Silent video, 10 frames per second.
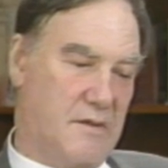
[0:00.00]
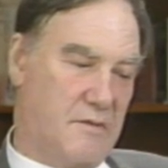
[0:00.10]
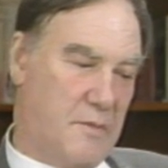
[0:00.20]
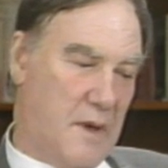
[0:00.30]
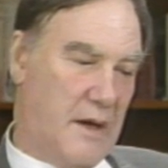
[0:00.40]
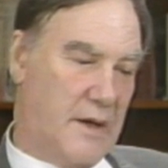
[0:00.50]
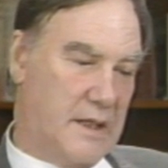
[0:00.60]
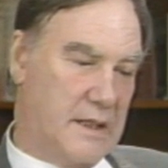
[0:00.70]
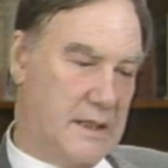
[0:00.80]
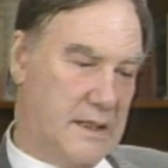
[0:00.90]
of
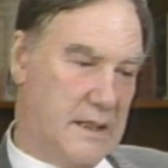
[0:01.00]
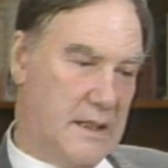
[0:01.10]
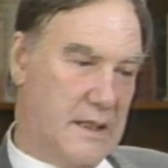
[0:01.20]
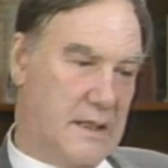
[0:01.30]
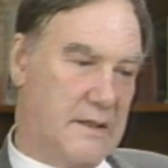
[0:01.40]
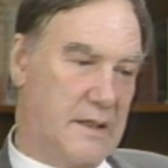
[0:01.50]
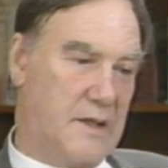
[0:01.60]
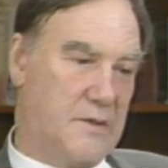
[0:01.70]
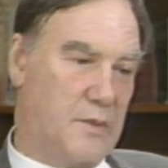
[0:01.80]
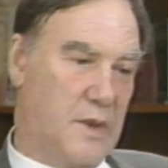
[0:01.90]
power
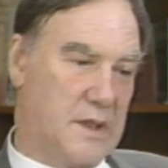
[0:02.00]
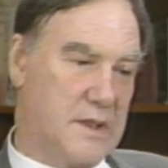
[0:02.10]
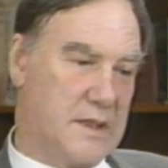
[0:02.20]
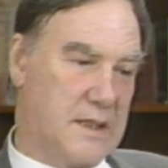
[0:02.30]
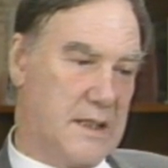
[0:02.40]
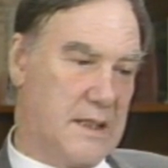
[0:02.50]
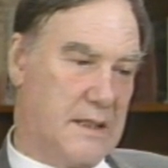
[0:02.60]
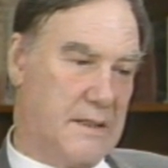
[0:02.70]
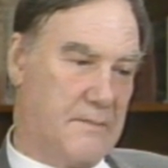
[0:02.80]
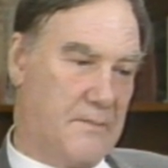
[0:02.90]
that was
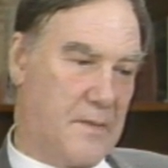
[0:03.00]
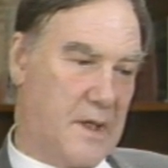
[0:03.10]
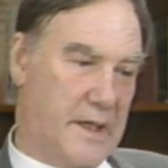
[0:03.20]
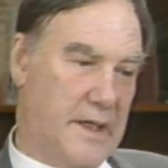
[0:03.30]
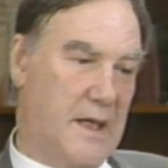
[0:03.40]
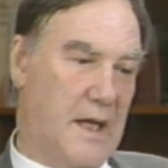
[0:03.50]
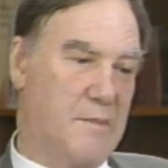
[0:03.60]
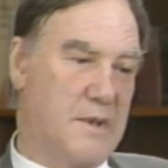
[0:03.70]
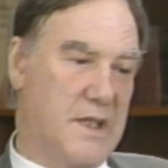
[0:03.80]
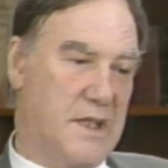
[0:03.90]
um, really
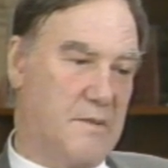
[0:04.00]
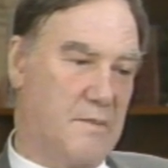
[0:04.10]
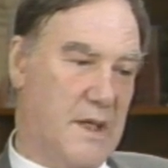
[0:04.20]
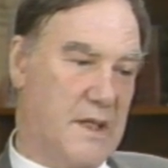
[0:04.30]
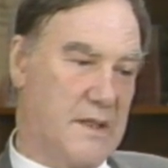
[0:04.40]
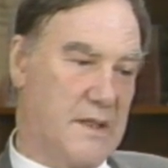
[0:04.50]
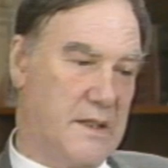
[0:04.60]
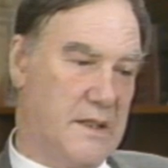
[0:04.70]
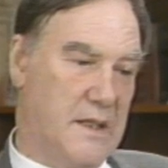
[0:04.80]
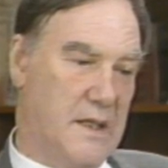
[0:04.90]
upset by
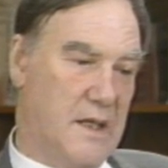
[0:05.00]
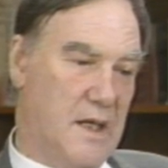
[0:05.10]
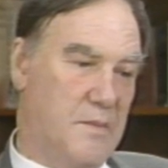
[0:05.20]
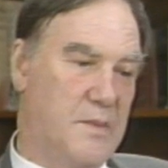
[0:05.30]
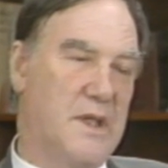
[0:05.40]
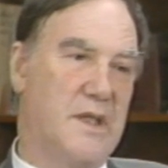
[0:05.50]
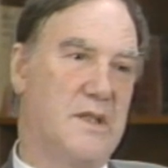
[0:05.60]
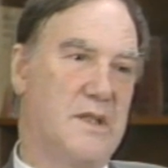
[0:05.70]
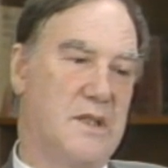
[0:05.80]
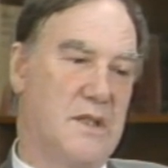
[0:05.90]
the
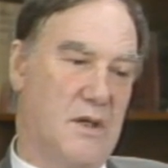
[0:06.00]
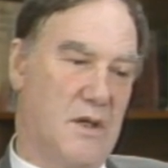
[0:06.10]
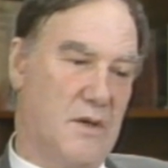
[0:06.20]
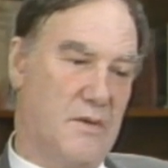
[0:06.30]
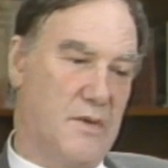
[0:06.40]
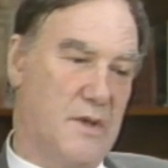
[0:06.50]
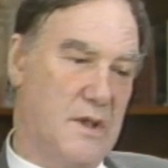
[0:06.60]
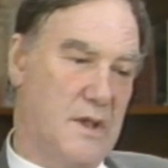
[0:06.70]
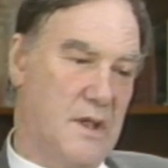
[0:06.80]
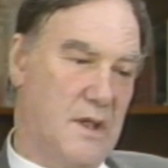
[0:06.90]
appearance of
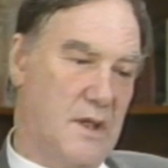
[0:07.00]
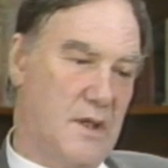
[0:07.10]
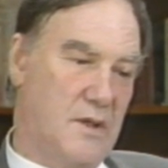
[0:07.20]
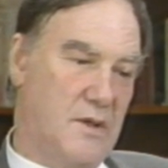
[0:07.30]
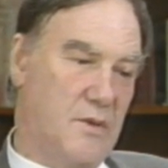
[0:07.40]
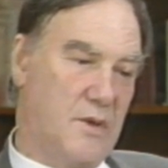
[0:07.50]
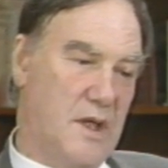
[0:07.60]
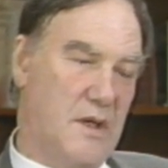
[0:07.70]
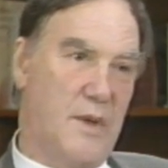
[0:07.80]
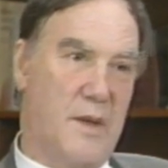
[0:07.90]

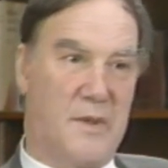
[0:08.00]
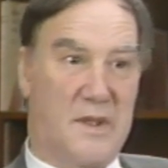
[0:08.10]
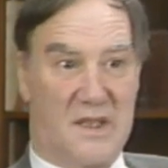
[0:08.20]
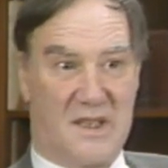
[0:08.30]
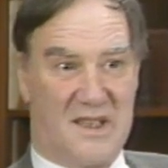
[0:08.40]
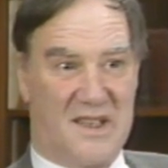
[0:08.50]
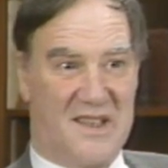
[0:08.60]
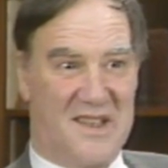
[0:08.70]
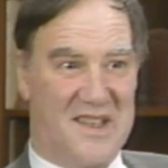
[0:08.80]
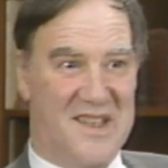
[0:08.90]
nuclear weapons.
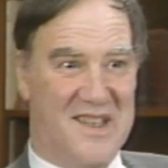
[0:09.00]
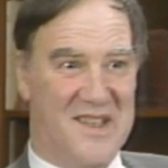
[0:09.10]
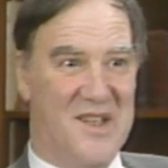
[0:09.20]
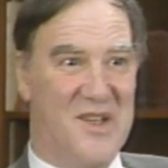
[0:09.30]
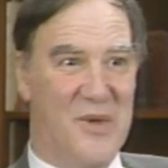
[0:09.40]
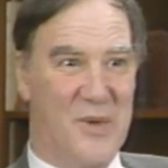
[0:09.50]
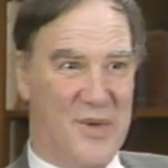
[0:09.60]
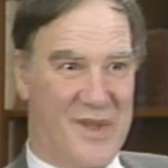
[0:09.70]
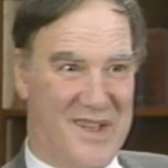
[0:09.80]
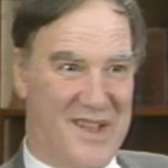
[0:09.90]
This is the new